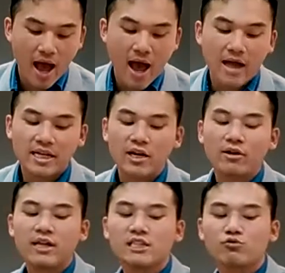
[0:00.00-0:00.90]
And here
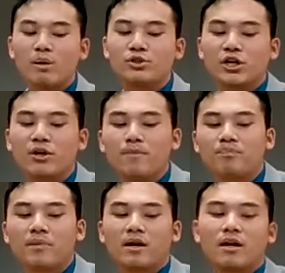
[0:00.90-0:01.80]
in this scripture,
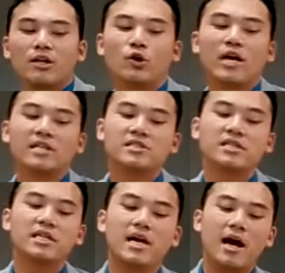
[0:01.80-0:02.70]
you can
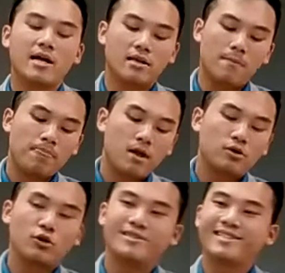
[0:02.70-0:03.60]
see that
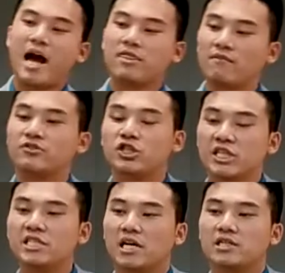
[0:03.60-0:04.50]
the death of
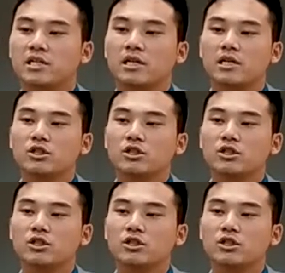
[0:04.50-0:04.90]
Jesus